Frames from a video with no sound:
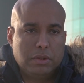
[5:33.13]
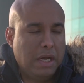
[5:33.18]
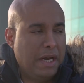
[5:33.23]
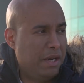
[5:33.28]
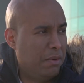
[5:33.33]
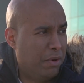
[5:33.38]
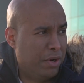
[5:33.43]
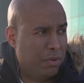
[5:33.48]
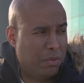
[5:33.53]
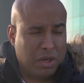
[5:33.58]

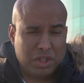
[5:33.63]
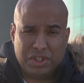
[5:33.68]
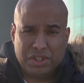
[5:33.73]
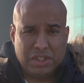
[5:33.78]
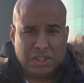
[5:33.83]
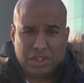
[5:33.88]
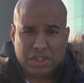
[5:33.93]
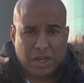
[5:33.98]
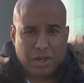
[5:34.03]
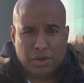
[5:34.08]
anyone who watches
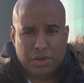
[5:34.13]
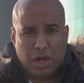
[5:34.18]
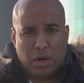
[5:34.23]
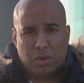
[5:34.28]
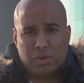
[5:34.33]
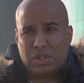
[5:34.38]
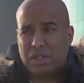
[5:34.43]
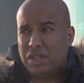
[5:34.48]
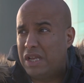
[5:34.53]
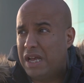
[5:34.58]
this channel
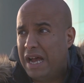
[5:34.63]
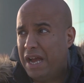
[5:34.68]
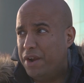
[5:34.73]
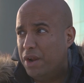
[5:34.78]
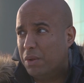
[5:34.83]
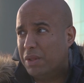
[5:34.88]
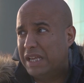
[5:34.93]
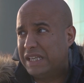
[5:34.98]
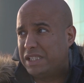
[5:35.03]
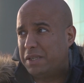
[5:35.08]
knows I
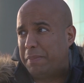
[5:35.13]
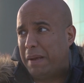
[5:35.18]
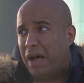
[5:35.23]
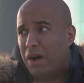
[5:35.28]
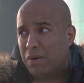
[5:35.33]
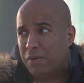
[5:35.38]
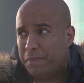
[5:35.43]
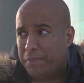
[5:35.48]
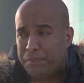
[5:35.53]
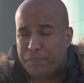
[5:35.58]
know less
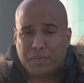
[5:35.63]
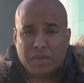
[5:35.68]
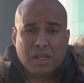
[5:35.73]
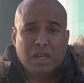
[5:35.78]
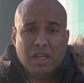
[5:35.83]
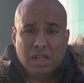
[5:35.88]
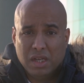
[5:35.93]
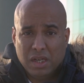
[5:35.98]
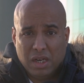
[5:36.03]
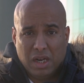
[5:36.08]
about
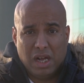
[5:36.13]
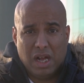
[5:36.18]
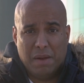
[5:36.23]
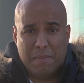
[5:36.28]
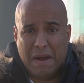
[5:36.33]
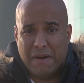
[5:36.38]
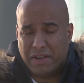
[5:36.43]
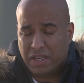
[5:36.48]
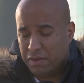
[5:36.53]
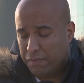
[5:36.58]

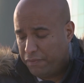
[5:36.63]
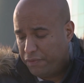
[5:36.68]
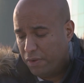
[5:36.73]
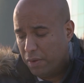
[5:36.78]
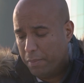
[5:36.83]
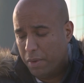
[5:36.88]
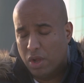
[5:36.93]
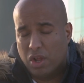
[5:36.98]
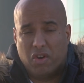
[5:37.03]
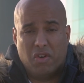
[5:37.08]
American
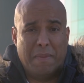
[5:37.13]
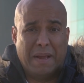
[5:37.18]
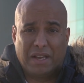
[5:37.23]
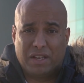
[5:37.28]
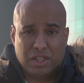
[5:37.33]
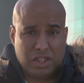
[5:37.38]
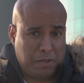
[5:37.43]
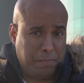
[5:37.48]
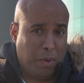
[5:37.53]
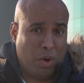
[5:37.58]
football or
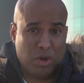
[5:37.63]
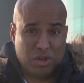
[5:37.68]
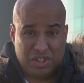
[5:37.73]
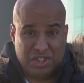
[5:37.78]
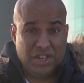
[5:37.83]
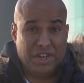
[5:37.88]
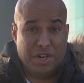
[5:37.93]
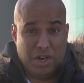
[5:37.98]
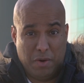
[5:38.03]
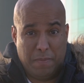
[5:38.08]
American sports
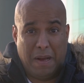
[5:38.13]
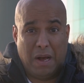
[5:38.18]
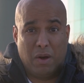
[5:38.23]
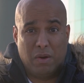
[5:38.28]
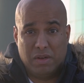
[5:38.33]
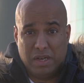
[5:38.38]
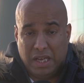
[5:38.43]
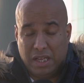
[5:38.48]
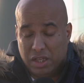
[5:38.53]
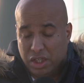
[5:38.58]
than I do
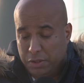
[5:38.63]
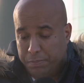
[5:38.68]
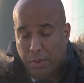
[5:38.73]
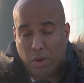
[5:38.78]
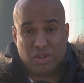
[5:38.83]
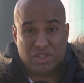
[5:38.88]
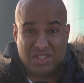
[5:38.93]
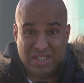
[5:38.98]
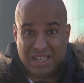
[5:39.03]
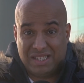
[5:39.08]
about English
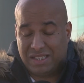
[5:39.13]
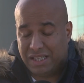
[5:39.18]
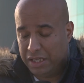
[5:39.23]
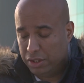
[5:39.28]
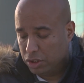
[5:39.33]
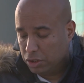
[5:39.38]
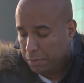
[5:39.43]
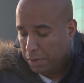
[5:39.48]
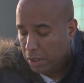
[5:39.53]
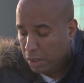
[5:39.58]
sports, and that's
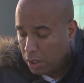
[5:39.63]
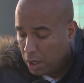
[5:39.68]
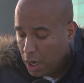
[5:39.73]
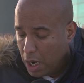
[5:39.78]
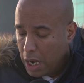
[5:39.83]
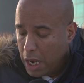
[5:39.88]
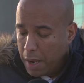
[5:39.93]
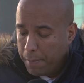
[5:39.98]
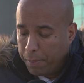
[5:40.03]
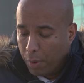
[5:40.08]
saying something.
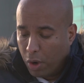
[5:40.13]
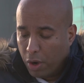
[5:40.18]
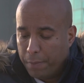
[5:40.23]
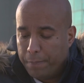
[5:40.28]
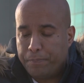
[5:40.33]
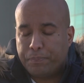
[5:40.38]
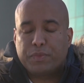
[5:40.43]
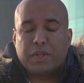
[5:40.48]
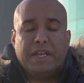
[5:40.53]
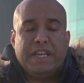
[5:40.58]
But
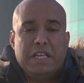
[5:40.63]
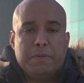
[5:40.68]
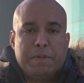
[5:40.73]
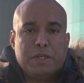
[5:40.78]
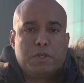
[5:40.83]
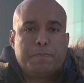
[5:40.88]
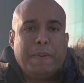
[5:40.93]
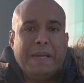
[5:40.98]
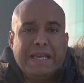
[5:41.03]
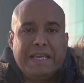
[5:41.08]
he'd
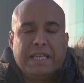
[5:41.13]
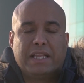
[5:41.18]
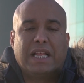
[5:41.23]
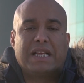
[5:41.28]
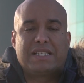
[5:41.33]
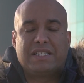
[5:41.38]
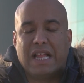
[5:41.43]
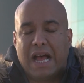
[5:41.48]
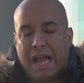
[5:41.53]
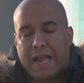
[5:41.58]
been speaking
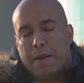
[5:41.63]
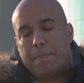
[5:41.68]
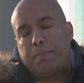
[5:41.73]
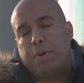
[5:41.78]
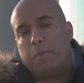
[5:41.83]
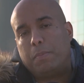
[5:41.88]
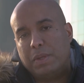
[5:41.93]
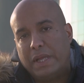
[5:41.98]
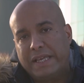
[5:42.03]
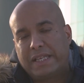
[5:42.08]
last night
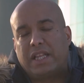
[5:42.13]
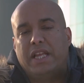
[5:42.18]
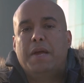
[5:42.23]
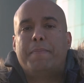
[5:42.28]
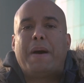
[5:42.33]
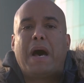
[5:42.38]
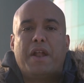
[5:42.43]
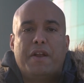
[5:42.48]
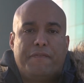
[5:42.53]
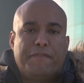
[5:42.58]
publicly
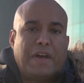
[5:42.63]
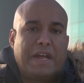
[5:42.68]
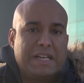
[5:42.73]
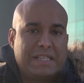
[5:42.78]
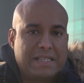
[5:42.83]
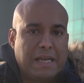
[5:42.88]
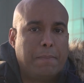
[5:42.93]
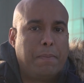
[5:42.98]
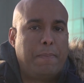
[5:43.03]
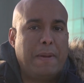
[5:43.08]
about the fact that
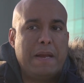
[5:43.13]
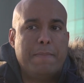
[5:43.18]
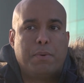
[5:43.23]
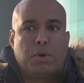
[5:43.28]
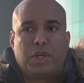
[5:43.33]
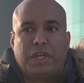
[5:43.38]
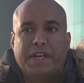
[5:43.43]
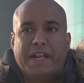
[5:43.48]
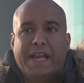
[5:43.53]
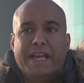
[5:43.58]
Tampa Bay
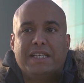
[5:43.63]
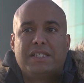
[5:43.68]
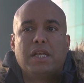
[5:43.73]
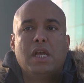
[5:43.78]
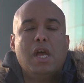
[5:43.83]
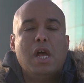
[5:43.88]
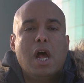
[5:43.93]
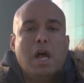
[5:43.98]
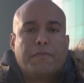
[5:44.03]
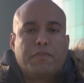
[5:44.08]
Buccaneers
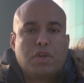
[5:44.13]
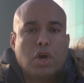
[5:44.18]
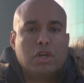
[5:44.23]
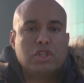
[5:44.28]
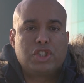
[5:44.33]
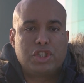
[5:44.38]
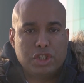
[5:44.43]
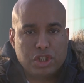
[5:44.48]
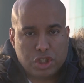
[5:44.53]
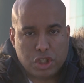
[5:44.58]
have
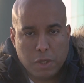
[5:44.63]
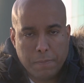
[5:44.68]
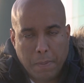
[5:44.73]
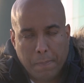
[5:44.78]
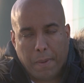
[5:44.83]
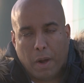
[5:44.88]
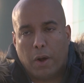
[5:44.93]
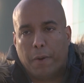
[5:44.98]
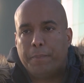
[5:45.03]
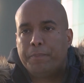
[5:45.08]
got to the Super
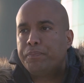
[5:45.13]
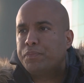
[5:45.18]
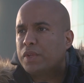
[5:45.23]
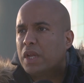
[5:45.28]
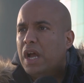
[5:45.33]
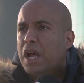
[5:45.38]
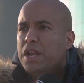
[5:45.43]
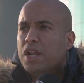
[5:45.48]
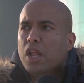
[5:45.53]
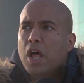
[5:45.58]
Bowl.
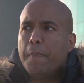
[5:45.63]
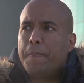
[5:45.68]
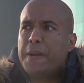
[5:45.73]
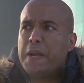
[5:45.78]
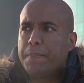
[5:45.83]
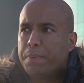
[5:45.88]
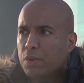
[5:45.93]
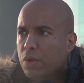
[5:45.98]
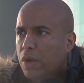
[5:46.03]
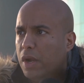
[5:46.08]
And a lot of
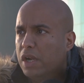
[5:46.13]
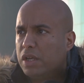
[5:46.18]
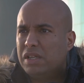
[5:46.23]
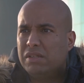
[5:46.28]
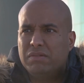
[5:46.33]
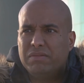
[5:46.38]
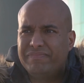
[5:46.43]
people are